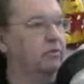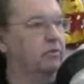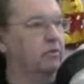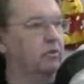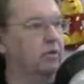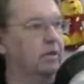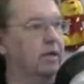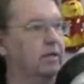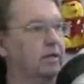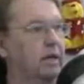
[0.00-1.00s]
doing
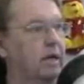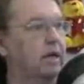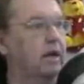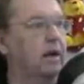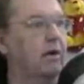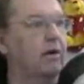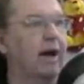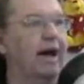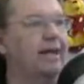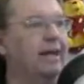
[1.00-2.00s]
that. Now
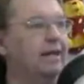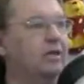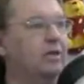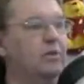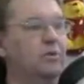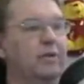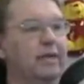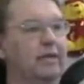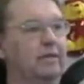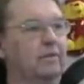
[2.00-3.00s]
I can do
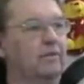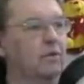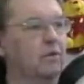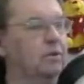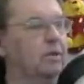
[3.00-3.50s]
this, of course,